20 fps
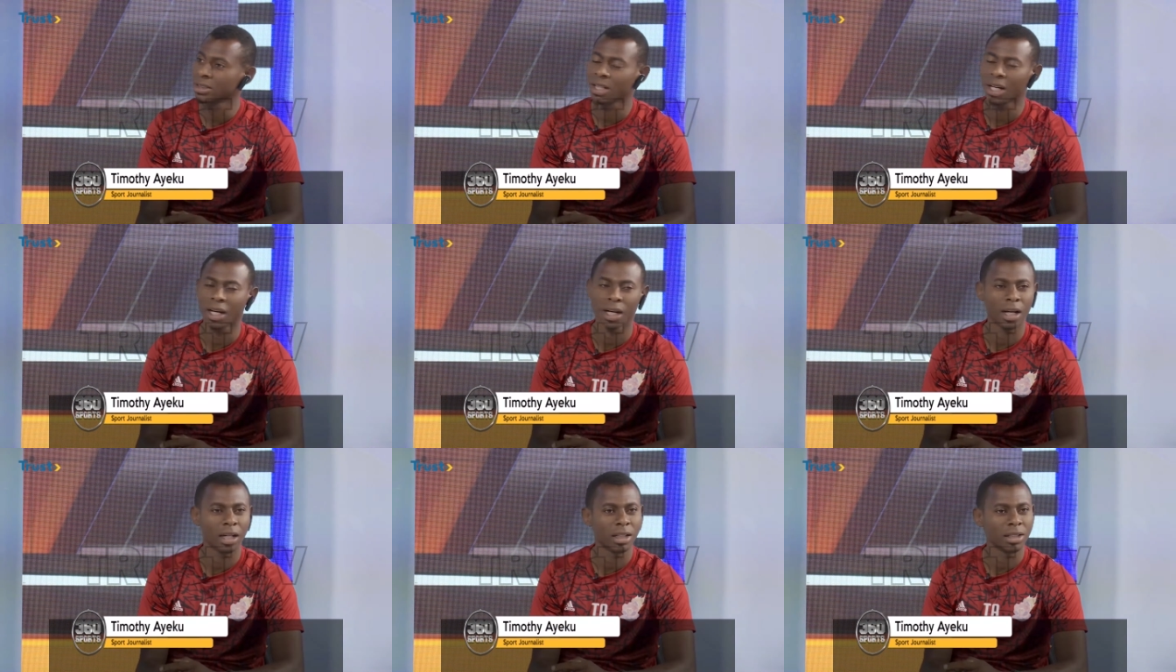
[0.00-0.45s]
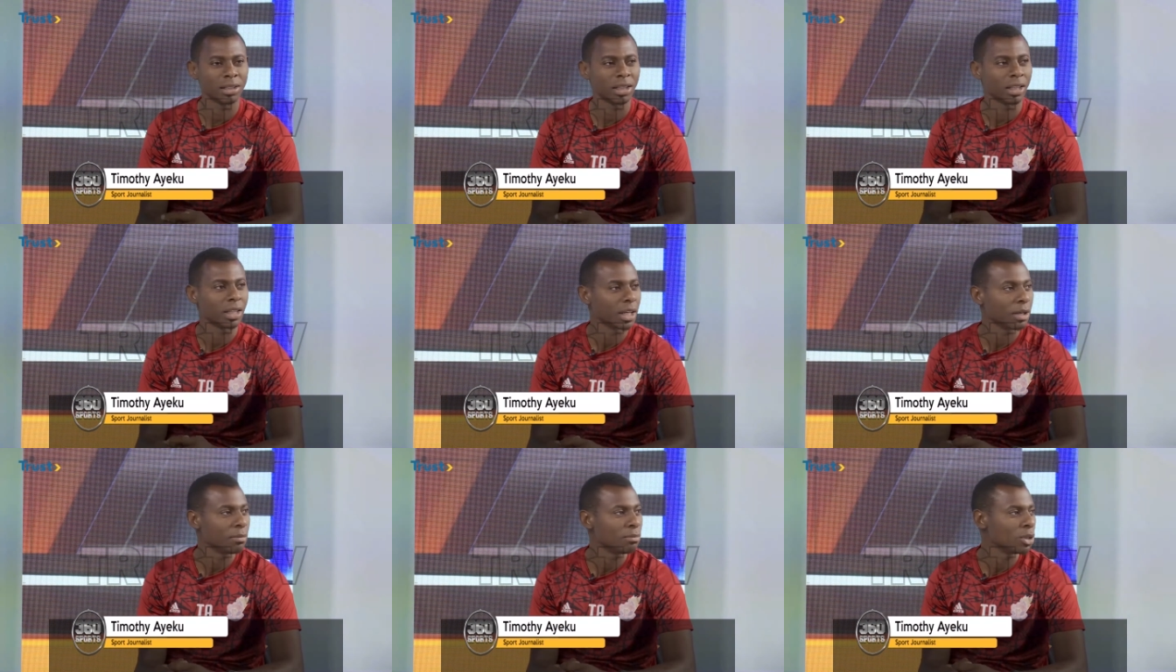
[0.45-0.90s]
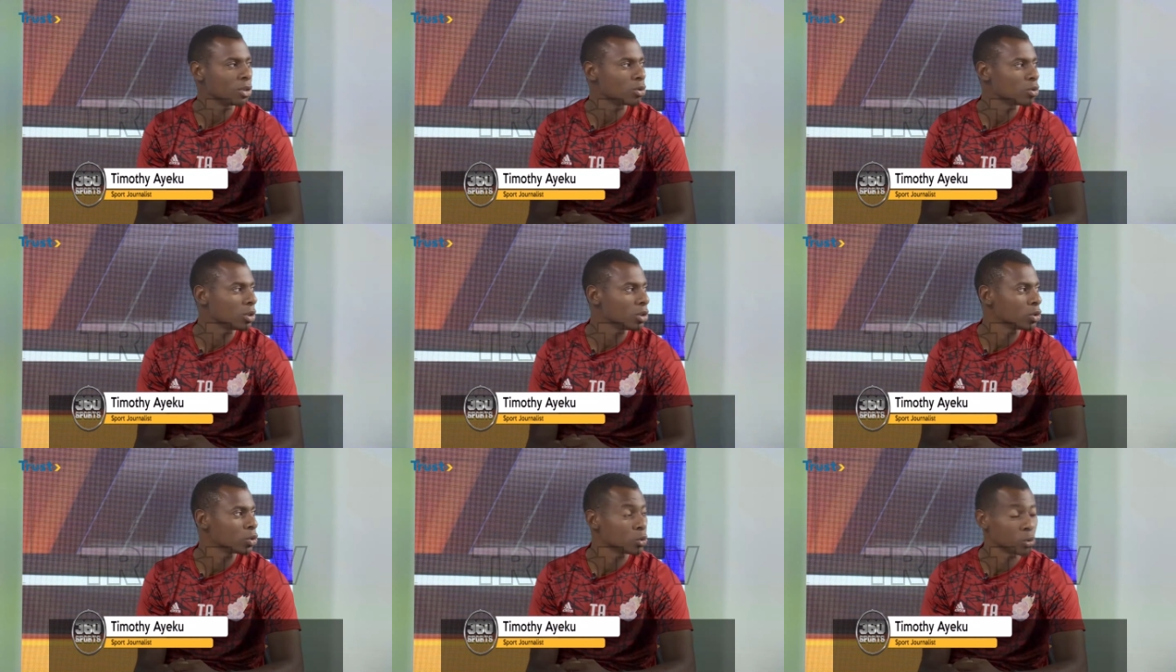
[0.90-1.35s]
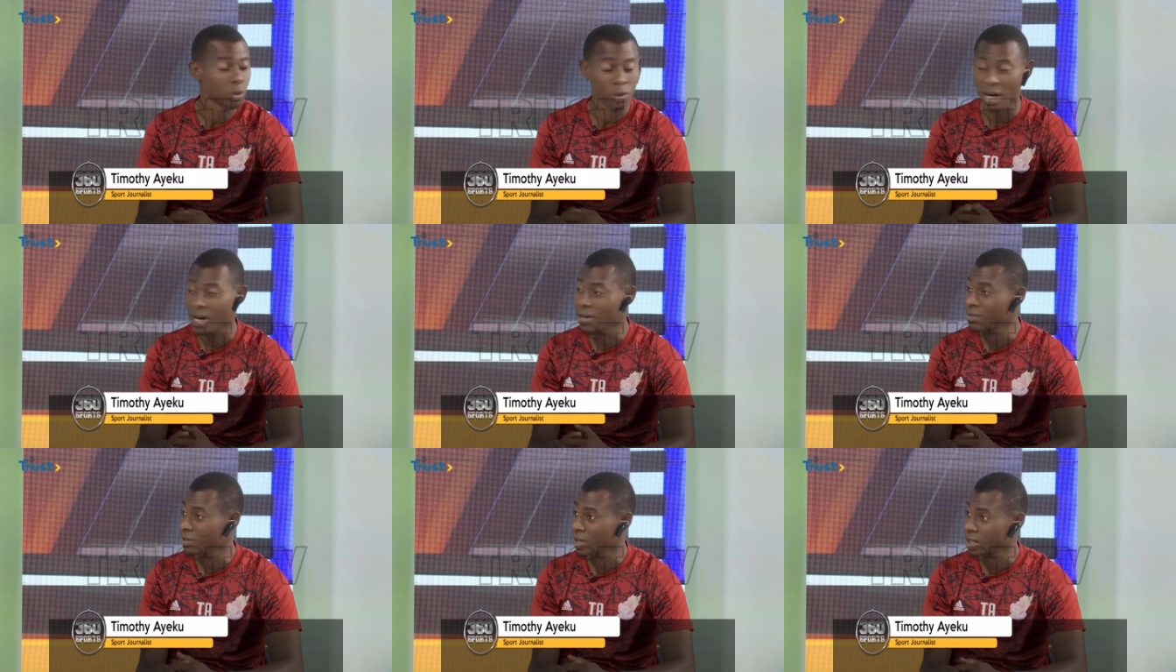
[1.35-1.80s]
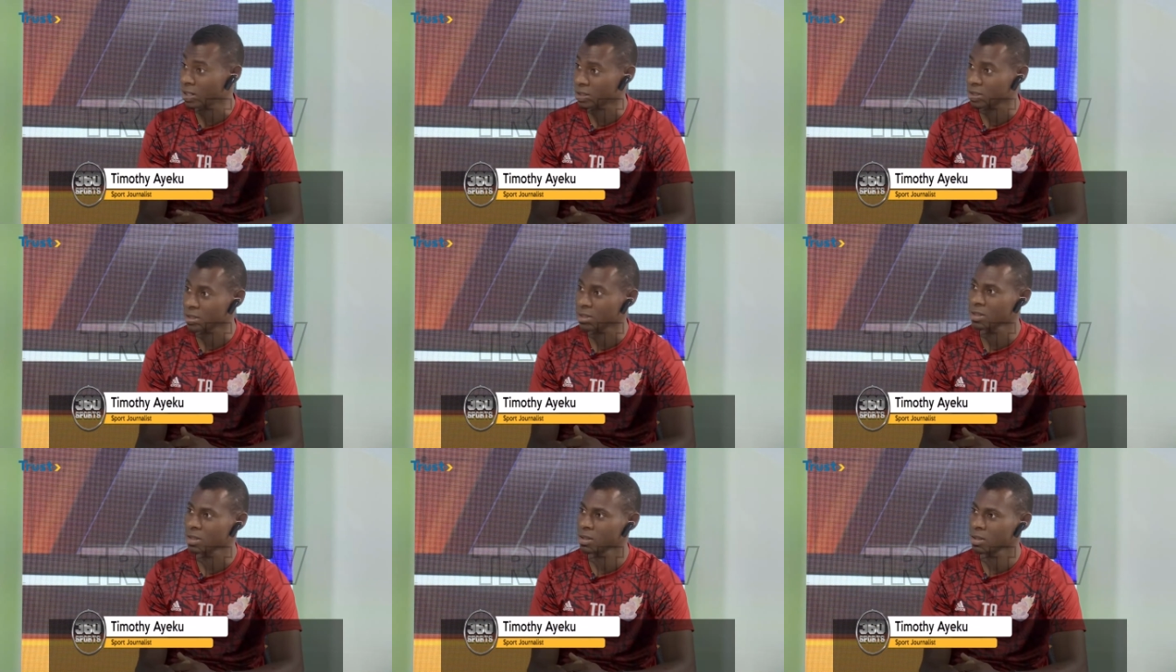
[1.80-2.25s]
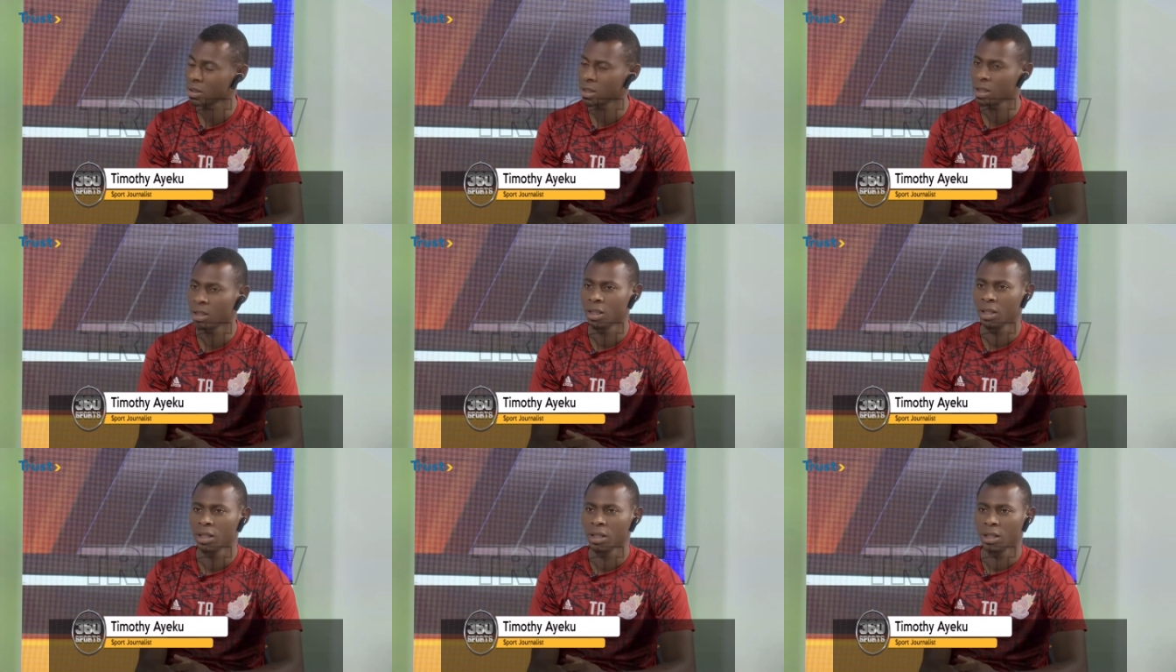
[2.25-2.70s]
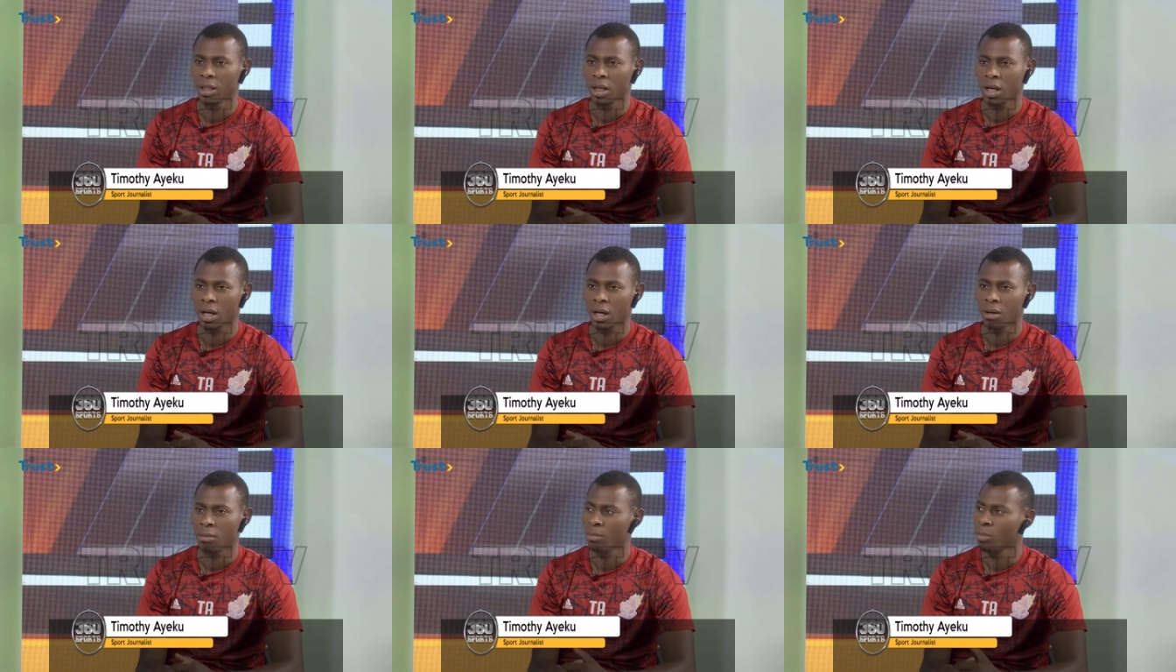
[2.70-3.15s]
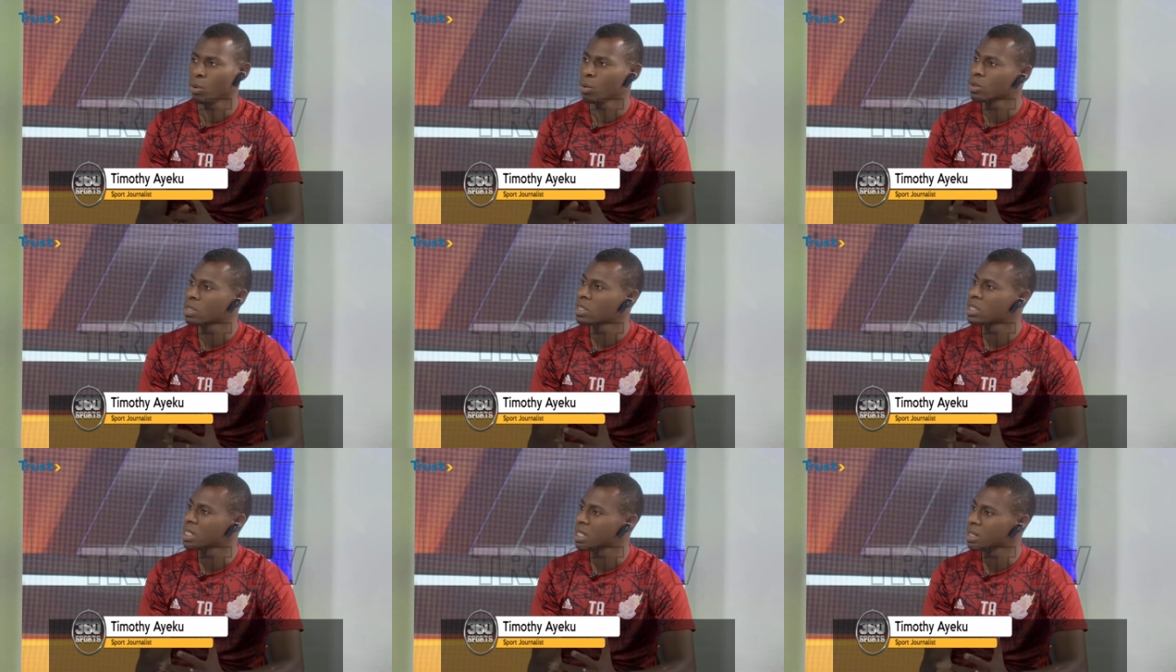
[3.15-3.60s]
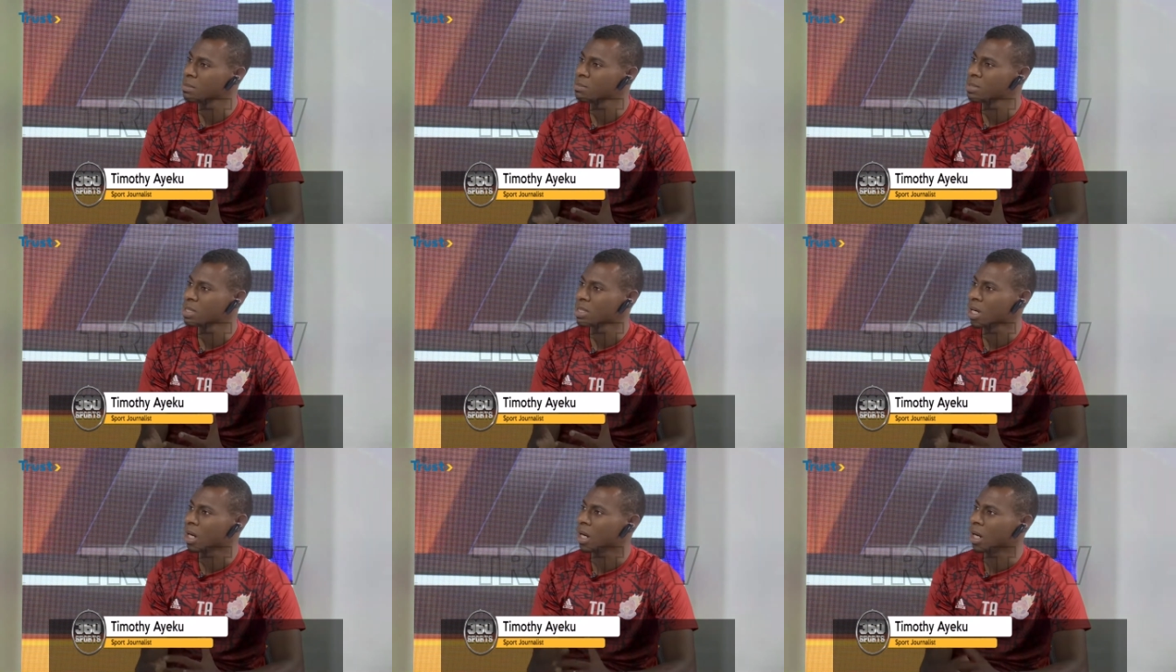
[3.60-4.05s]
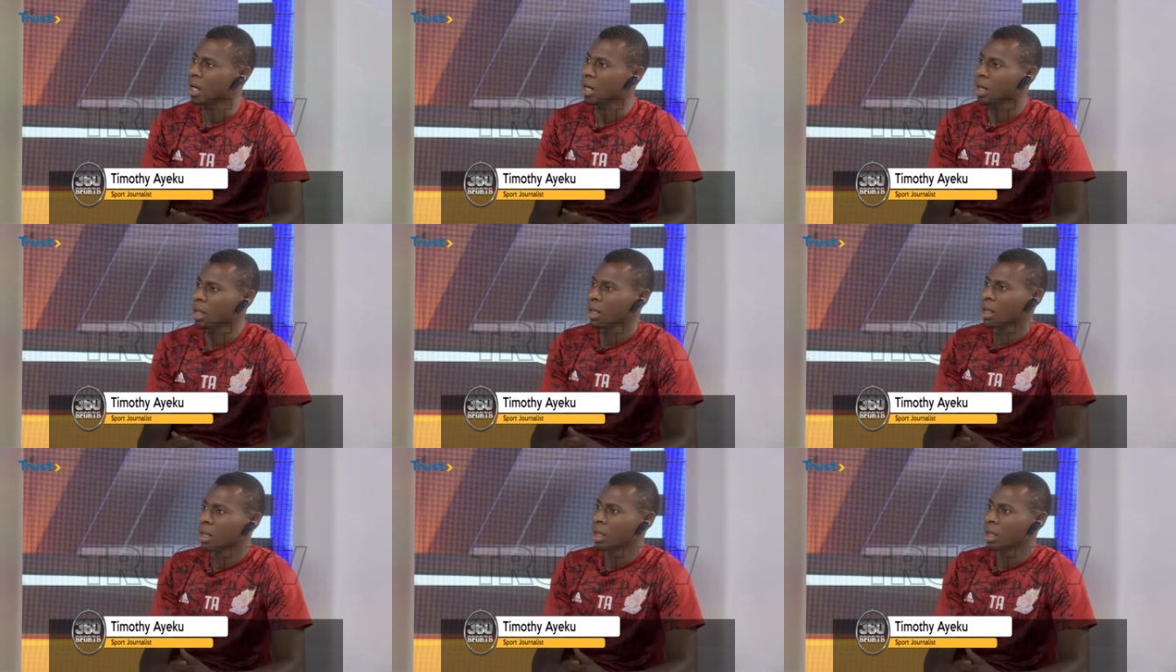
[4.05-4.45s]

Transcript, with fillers: uh, it's a game between two rivals. Uh, both teams, uh,